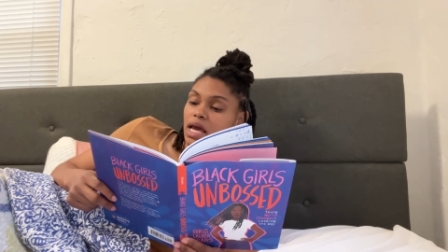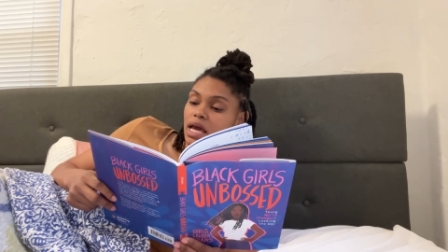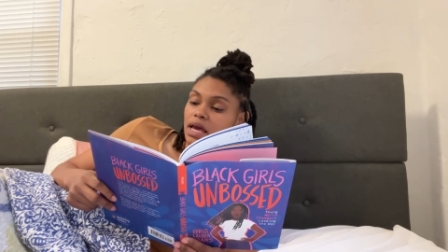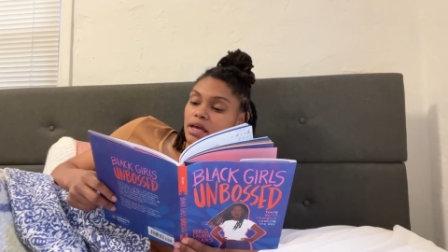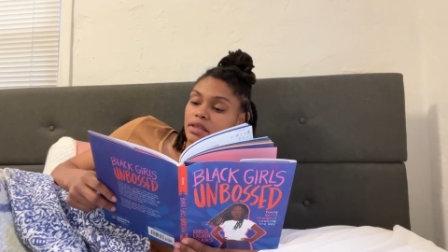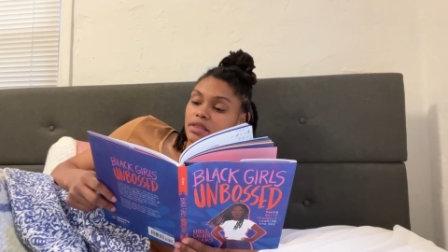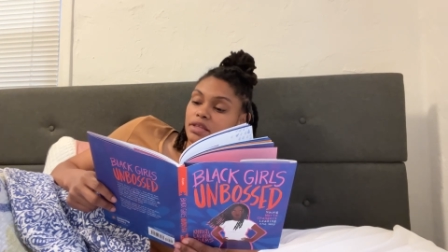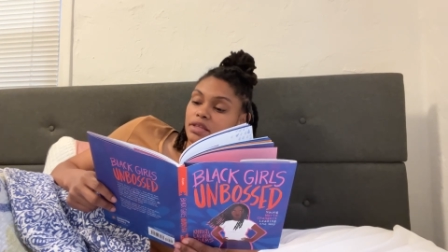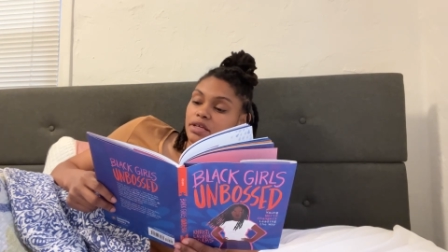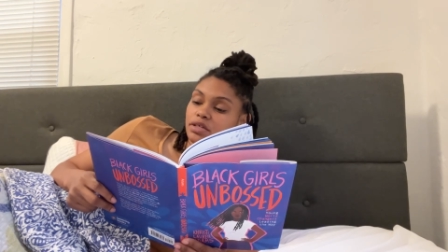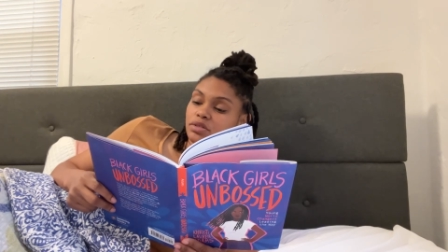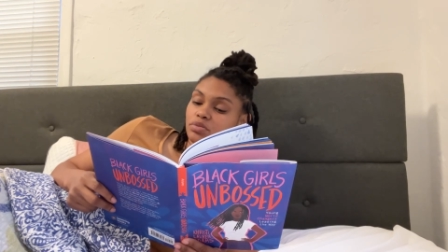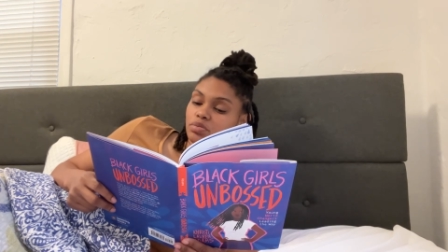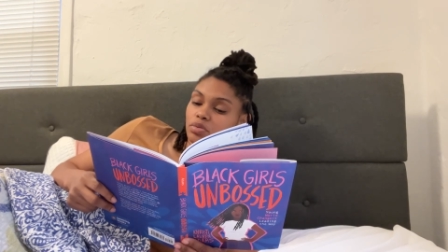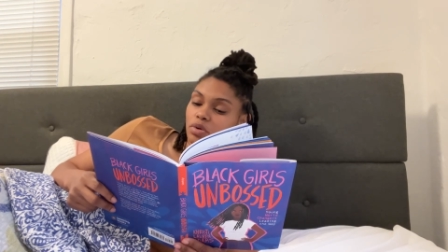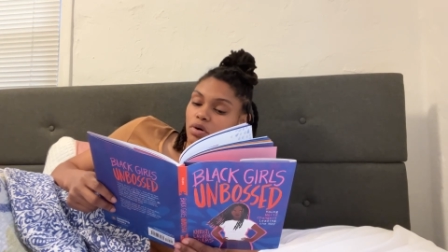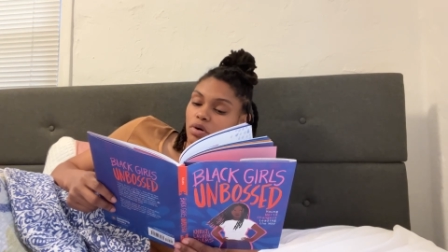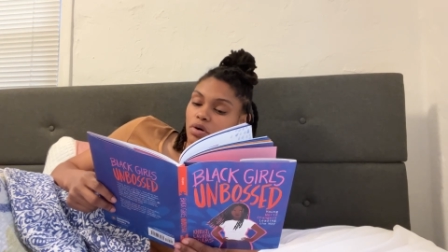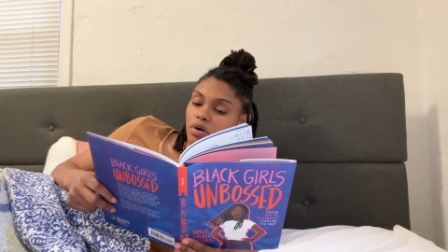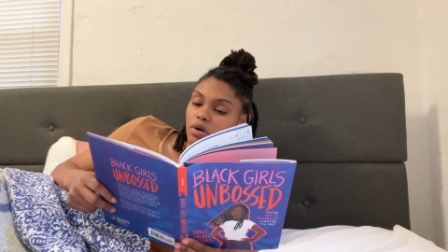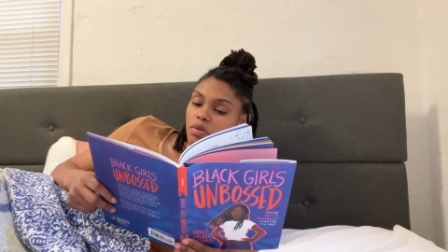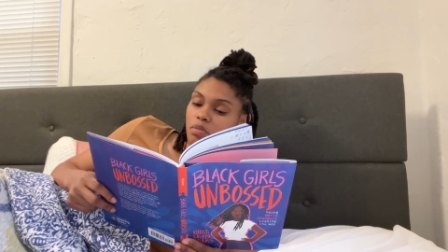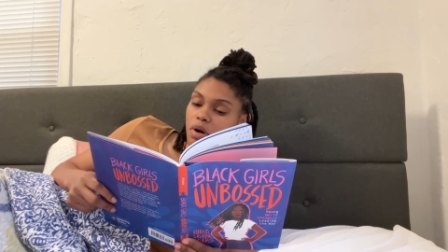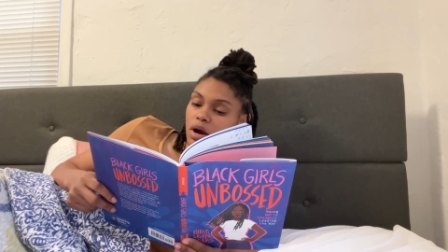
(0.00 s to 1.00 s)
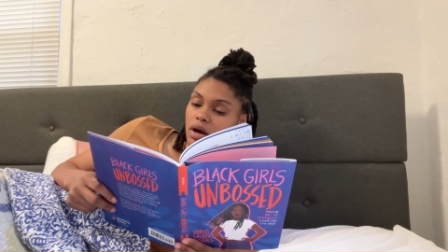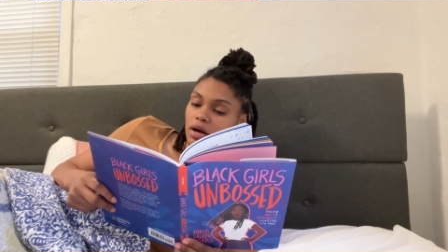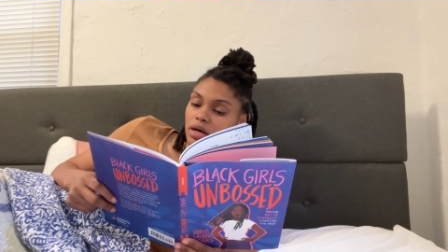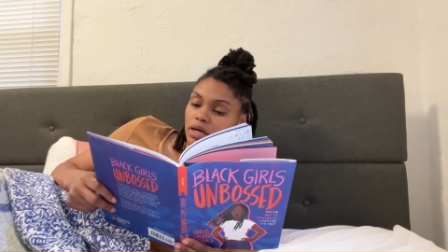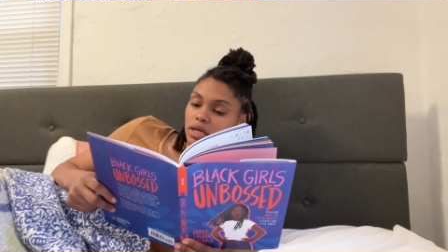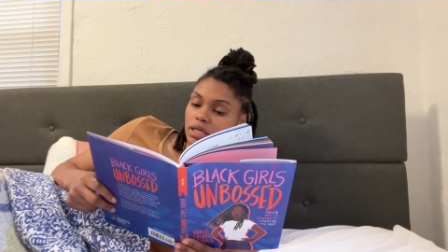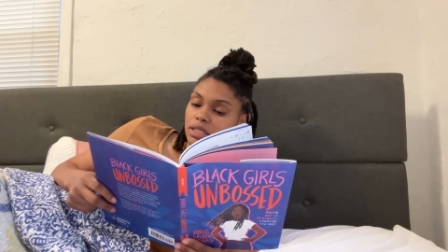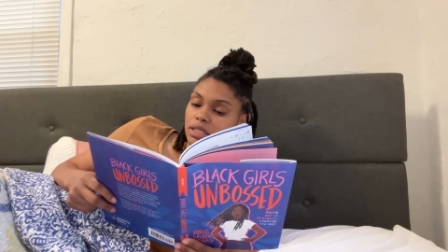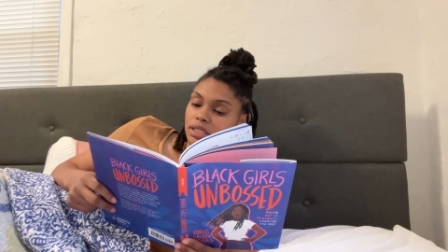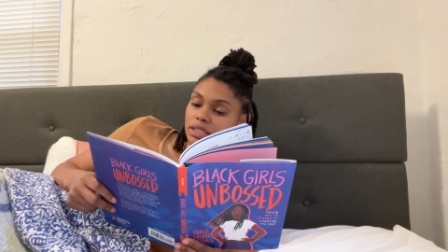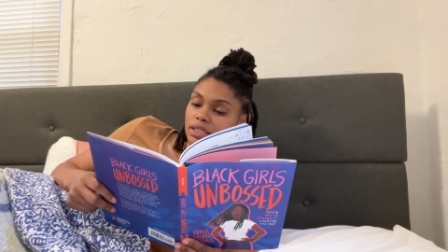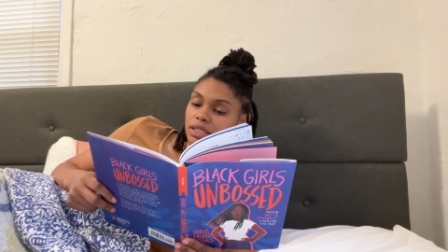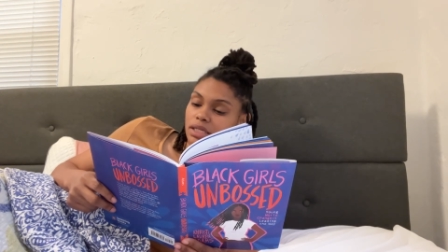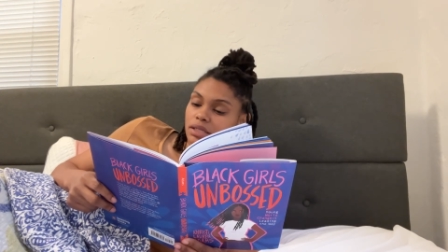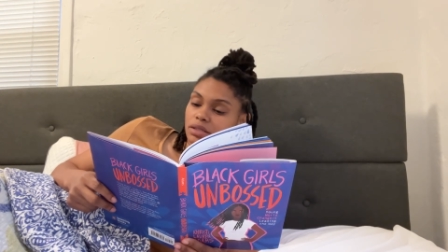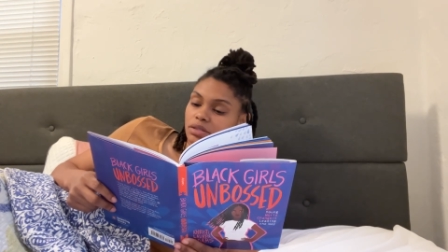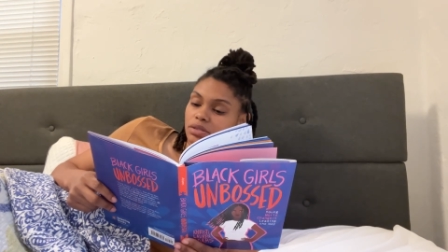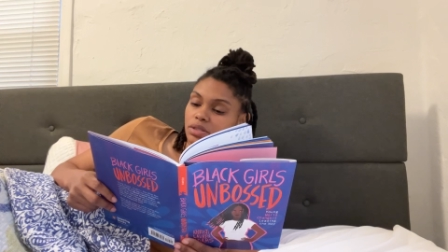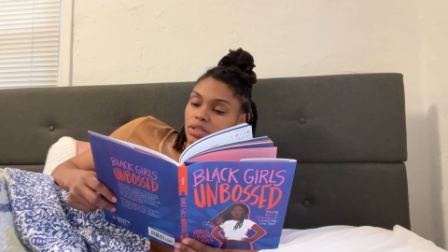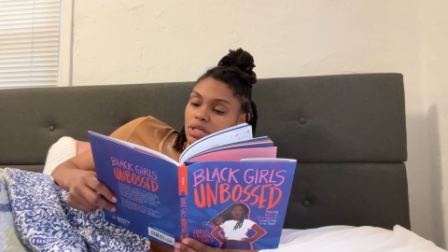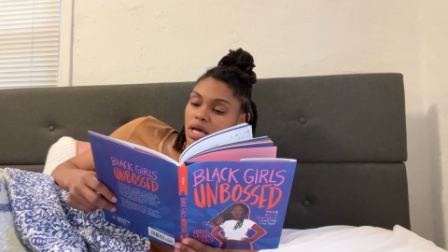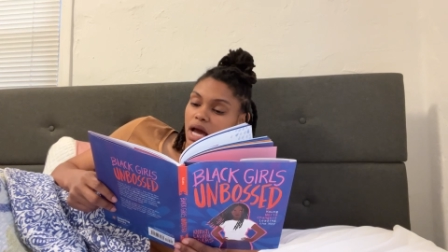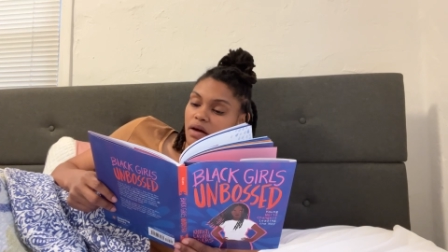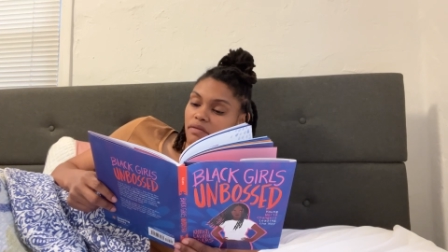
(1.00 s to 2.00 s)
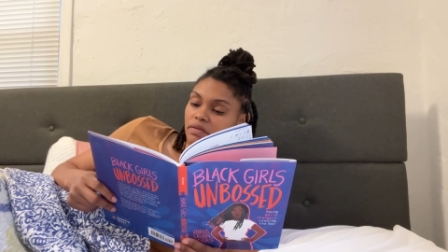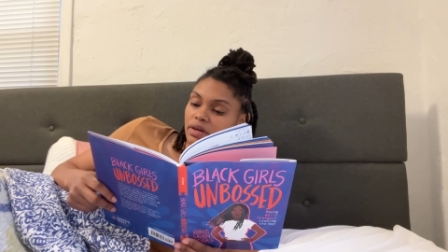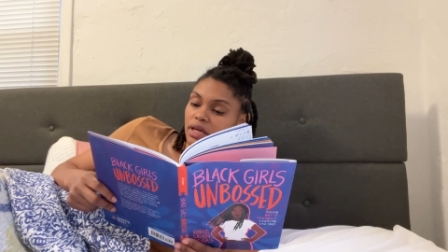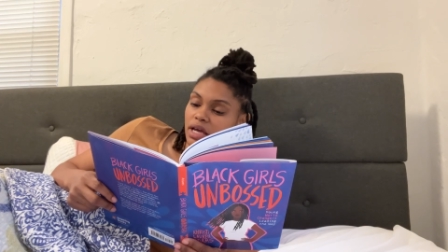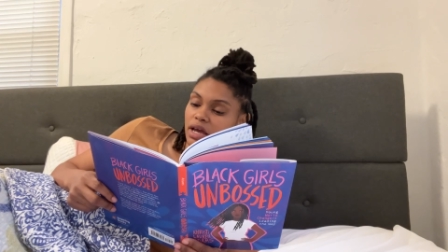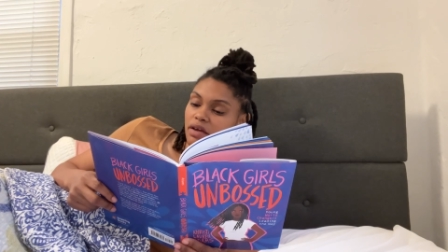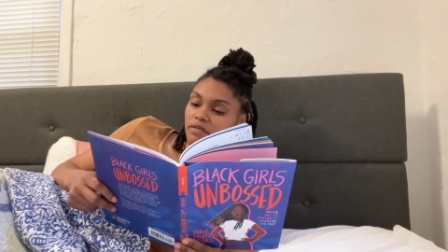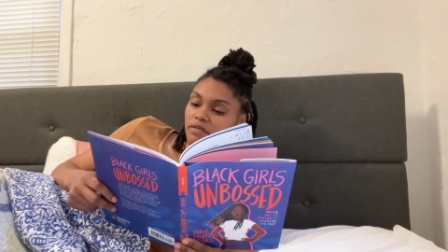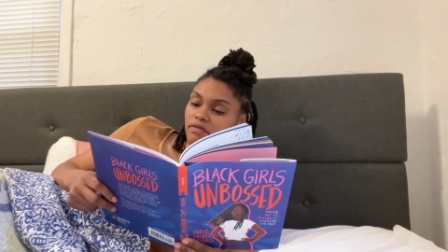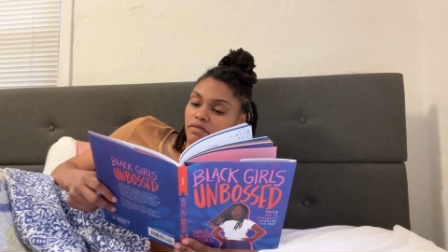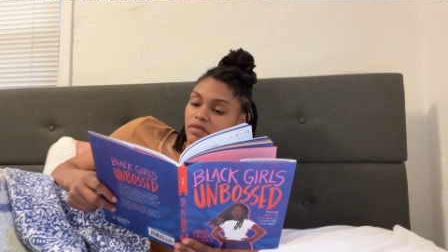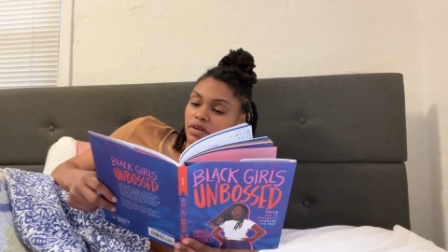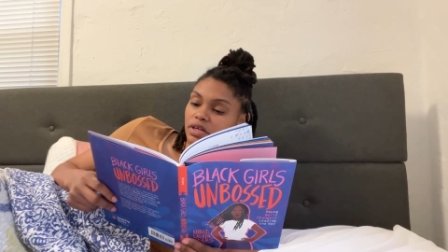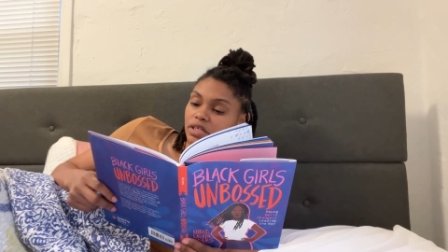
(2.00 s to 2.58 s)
In this role, Amara continues to advocate for